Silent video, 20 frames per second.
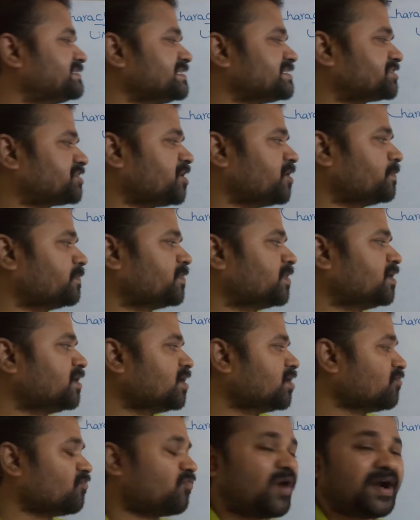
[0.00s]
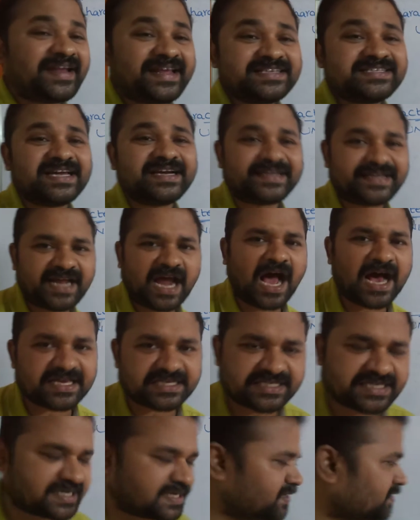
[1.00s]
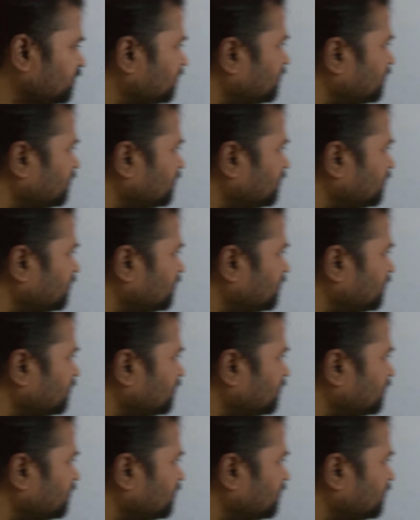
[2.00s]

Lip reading: system. What is a task?